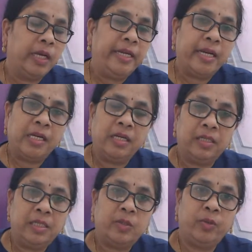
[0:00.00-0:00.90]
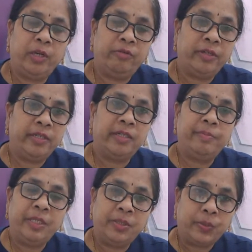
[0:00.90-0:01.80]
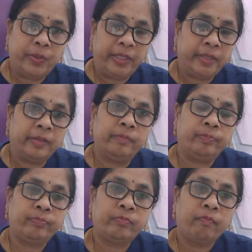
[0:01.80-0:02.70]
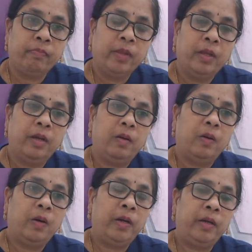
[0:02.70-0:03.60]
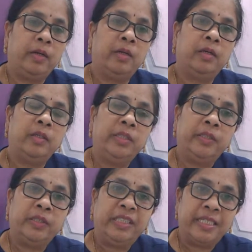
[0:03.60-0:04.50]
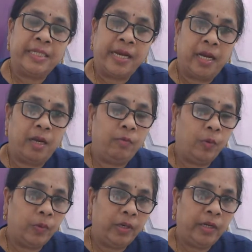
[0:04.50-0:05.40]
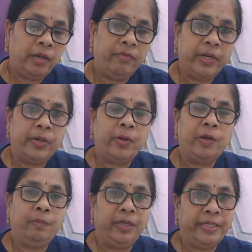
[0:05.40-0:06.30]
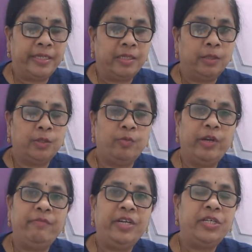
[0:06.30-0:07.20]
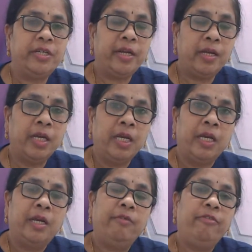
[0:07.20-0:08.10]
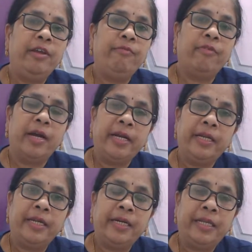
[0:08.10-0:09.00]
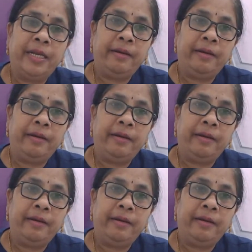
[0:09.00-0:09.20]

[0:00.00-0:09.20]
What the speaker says: young girls who never menstruate, or they just have only withdrawal plates. So when we check, we find that their